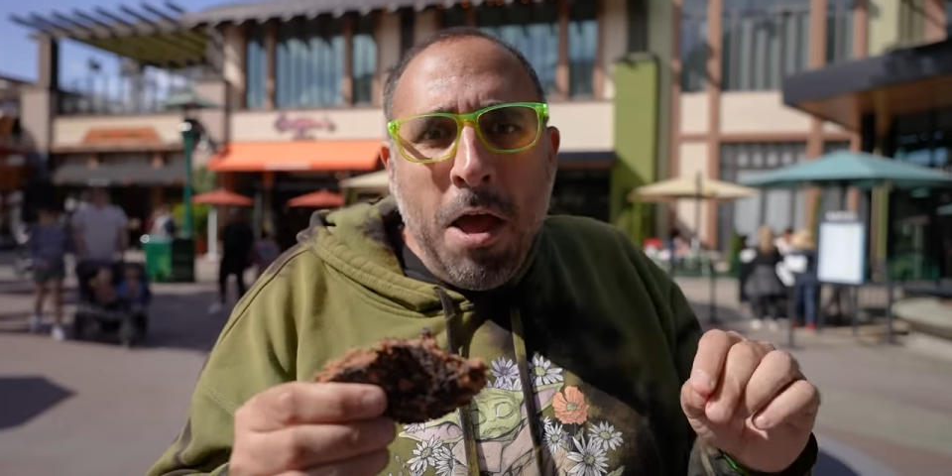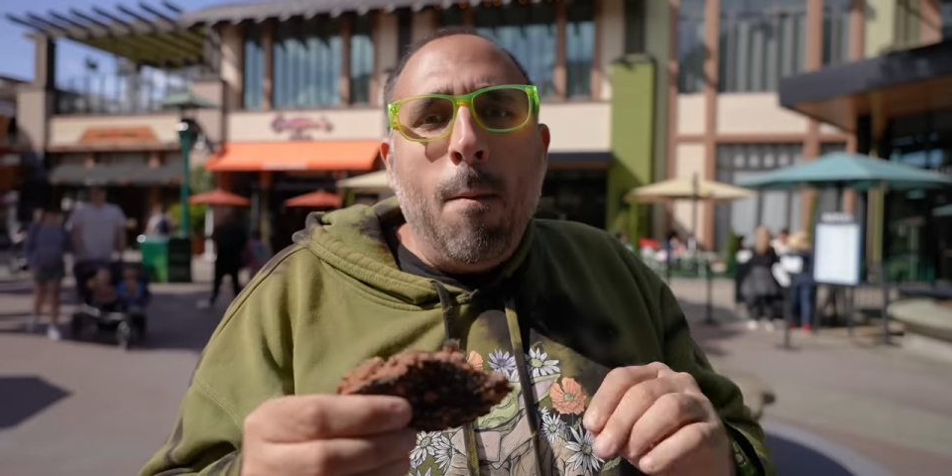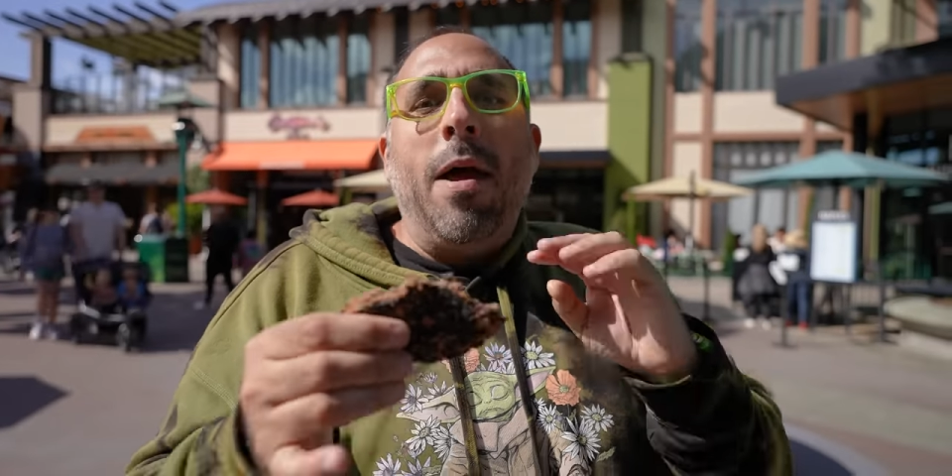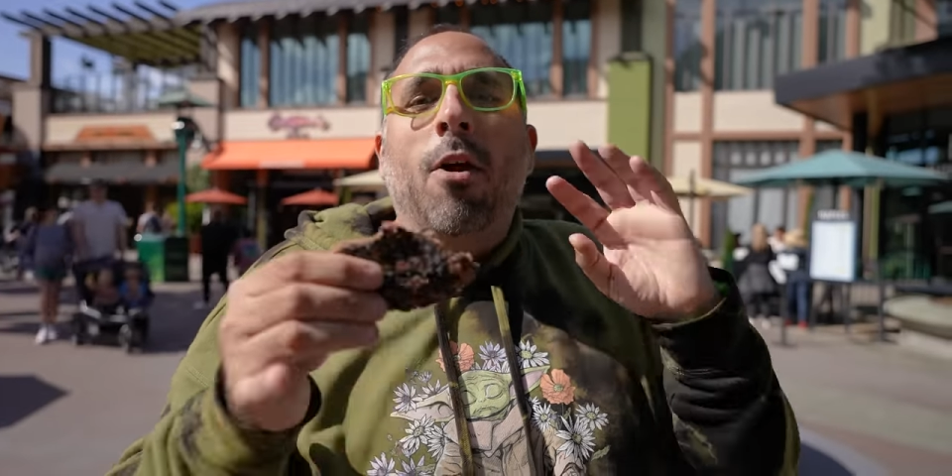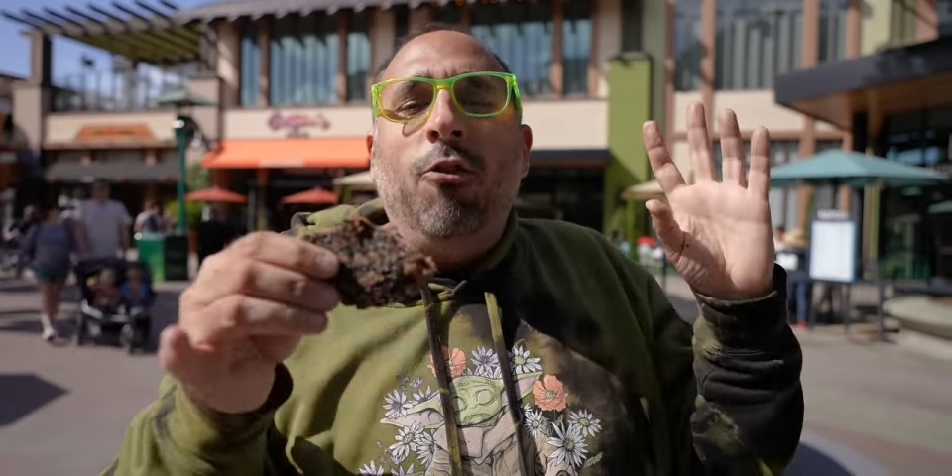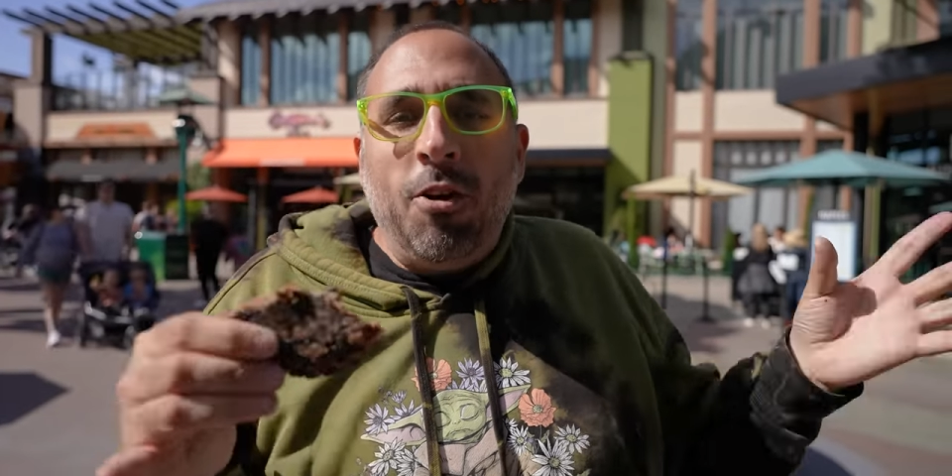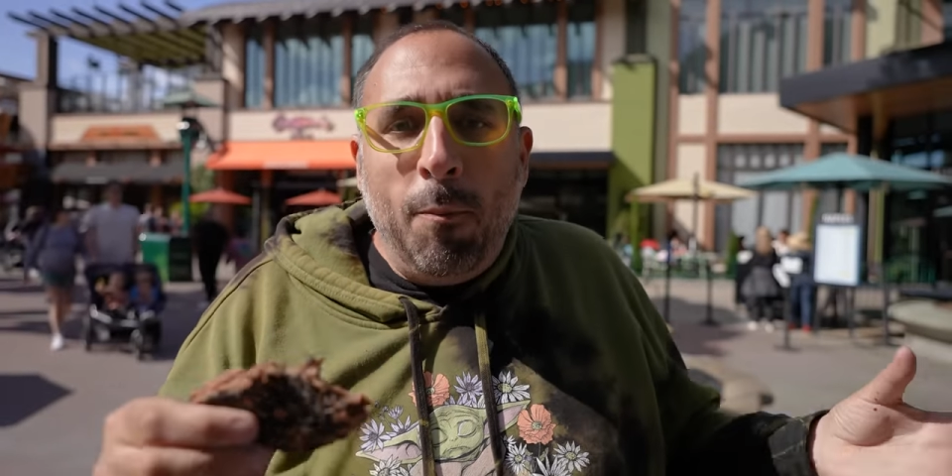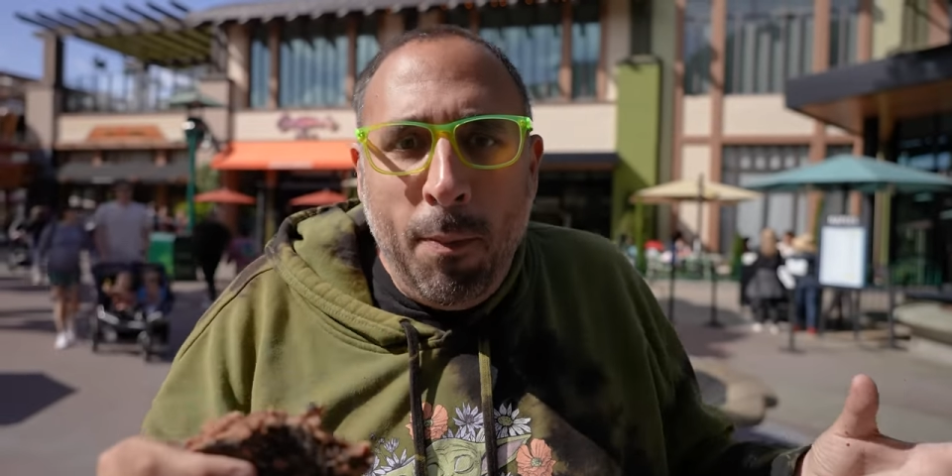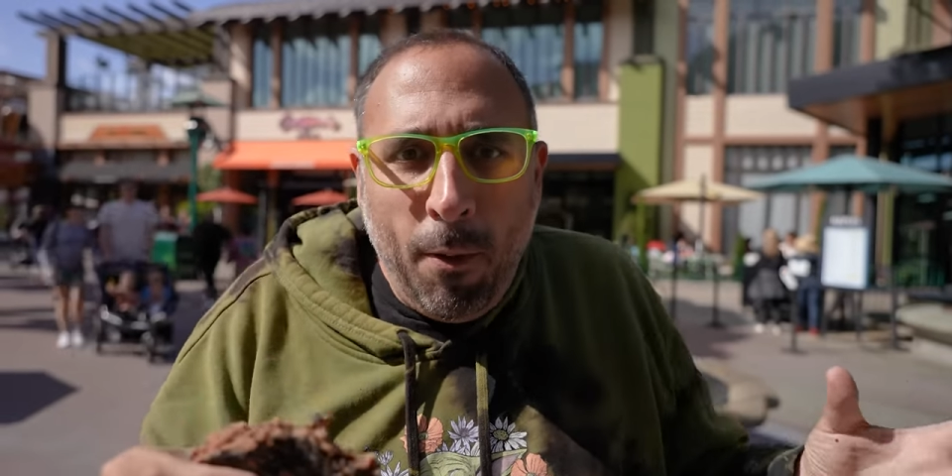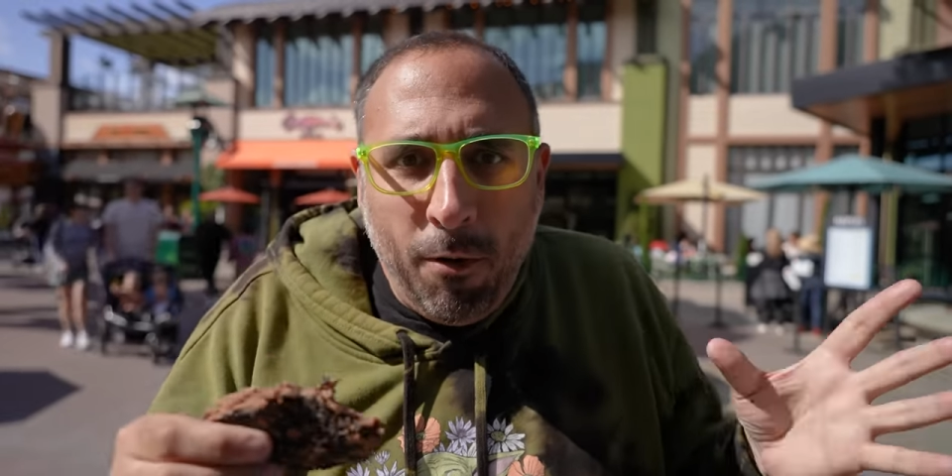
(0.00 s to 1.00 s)
I know some
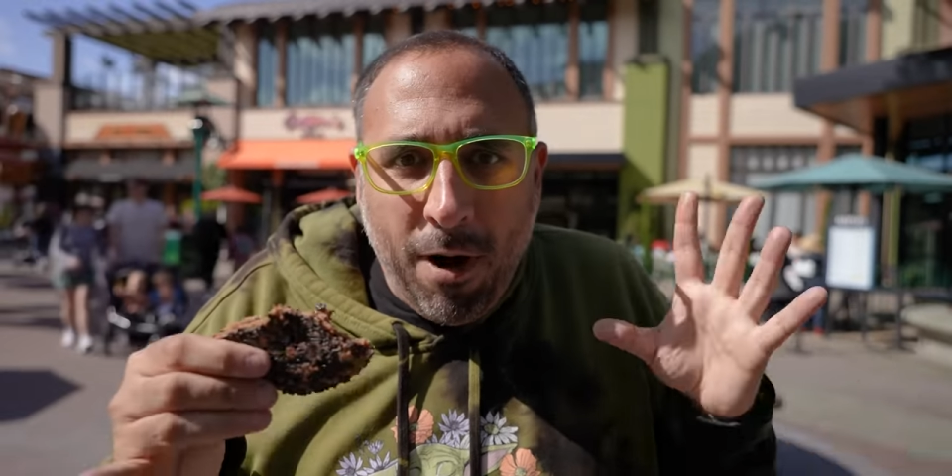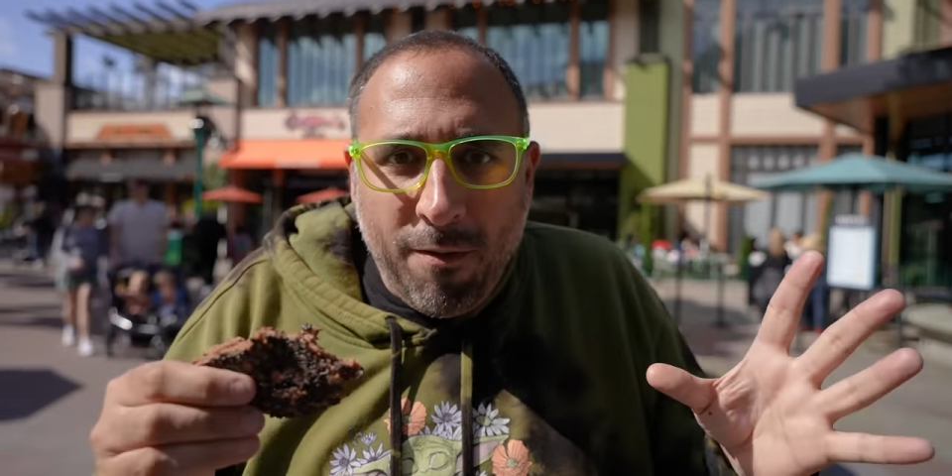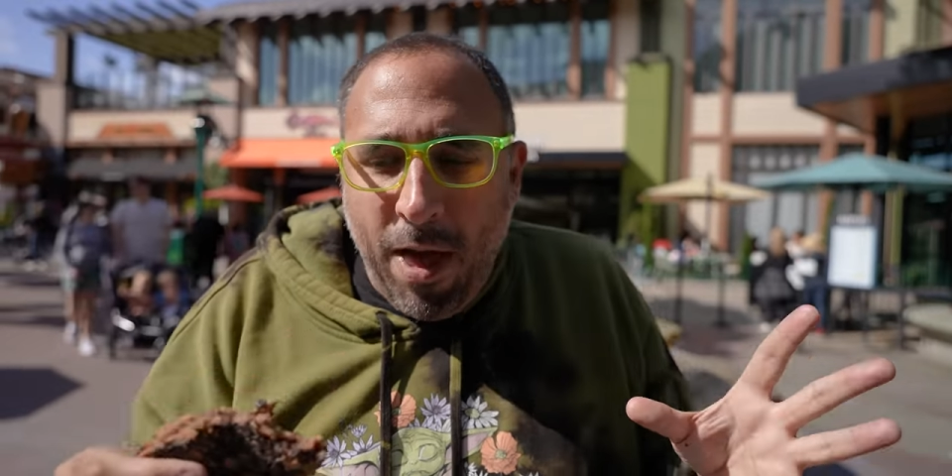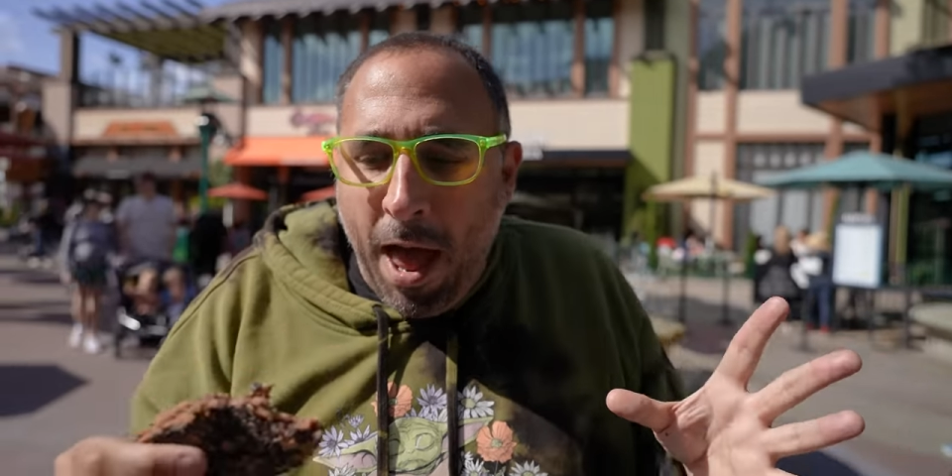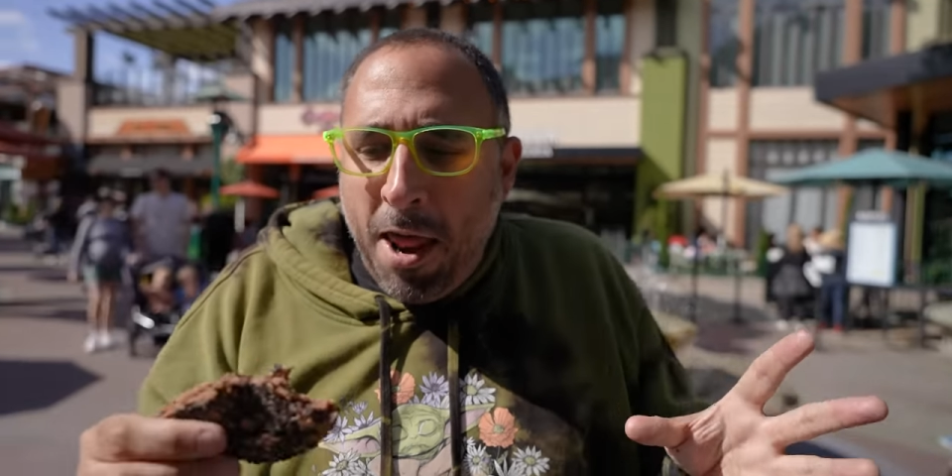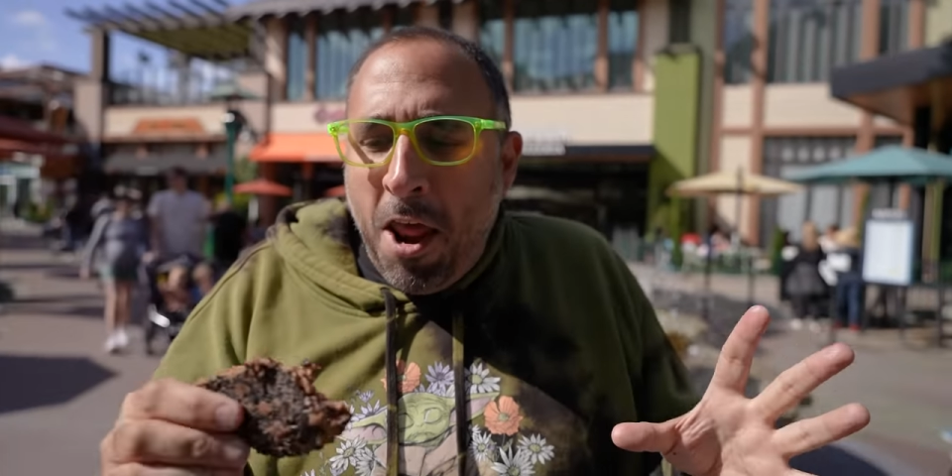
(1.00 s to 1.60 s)
people love that.